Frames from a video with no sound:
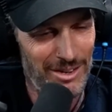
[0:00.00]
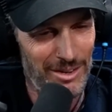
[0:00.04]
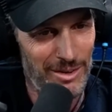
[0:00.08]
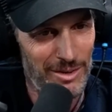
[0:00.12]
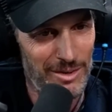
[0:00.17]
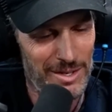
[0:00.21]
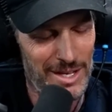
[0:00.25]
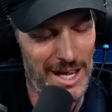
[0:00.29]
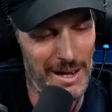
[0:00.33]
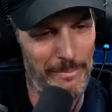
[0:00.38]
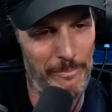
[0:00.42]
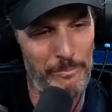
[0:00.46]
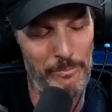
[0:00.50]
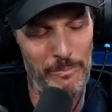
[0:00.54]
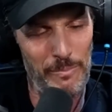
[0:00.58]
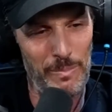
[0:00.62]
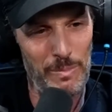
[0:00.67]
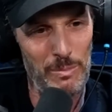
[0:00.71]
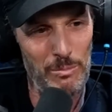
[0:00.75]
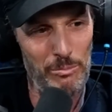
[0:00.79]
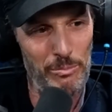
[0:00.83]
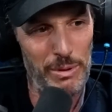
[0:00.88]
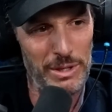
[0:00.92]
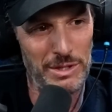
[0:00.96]
Yeah,
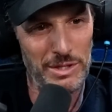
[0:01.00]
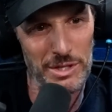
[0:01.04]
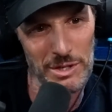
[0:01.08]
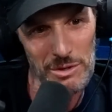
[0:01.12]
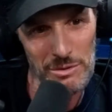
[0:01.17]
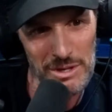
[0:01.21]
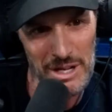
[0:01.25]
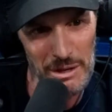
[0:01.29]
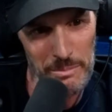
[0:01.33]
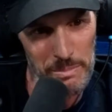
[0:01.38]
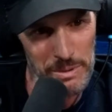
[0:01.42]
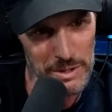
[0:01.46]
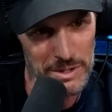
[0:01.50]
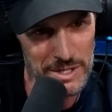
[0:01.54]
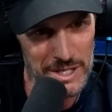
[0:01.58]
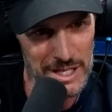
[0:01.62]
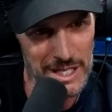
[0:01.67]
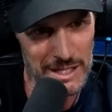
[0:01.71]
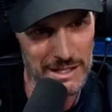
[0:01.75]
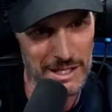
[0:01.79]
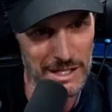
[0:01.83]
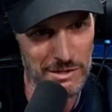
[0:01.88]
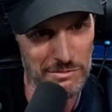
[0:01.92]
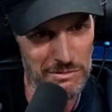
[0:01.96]
but do you get pussy
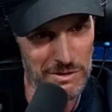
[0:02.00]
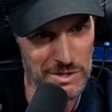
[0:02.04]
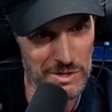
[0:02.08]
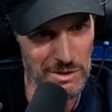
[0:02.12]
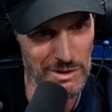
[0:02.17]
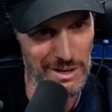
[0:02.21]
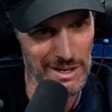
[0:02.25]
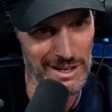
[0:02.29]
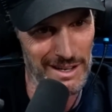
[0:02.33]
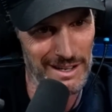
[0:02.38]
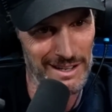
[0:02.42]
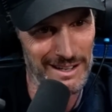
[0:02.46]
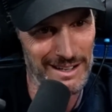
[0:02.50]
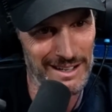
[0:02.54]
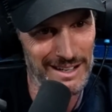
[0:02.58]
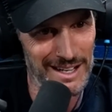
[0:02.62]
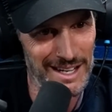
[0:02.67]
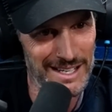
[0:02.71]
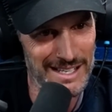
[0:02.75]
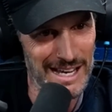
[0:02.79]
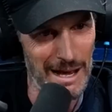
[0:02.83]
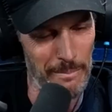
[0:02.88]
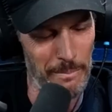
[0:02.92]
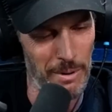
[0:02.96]
at this resort?
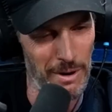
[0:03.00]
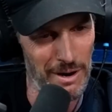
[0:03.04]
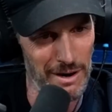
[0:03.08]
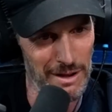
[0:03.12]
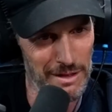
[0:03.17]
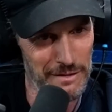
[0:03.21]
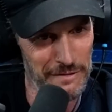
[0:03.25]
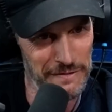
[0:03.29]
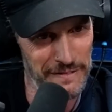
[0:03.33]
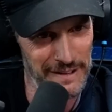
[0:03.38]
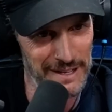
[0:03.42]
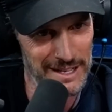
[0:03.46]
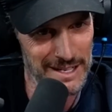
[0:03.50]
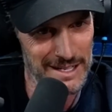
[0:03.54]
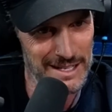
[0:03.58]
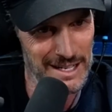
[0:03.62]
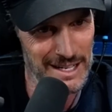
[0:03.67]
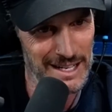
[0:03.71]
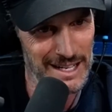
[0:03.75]
Is that part of the fee?